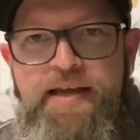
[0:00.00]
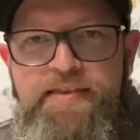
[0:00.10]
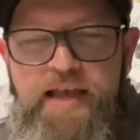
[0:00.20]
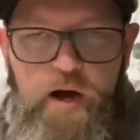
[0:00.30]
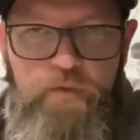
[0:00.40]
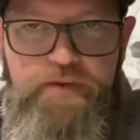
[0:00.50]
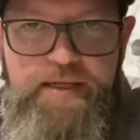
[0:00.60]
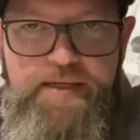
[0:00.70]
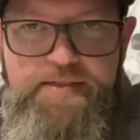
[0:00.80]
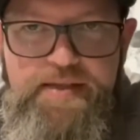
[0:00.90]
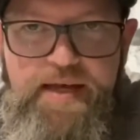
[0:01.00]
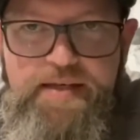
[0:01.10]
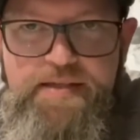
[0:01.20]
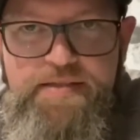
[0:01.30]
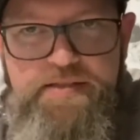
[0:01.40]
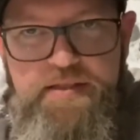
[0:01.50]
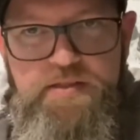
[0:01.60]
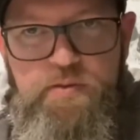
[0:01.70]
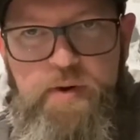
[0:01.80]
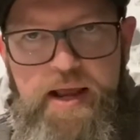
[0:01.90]
their whole thing is that it's
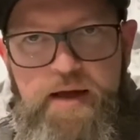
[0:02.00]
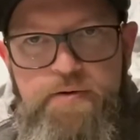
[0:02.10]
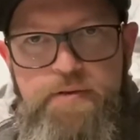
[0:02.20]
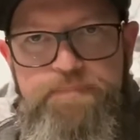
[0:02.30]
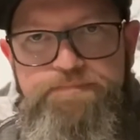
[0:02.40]
around